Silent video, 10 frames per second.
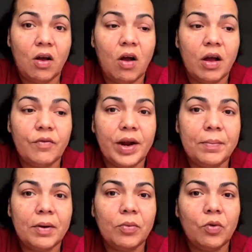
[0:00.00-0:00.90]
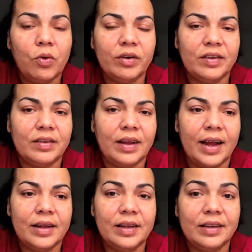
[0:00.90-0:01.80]
on Redbubble or
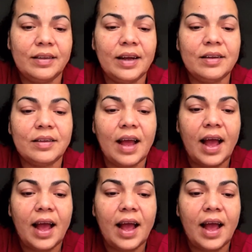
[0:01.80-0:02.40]
Society6,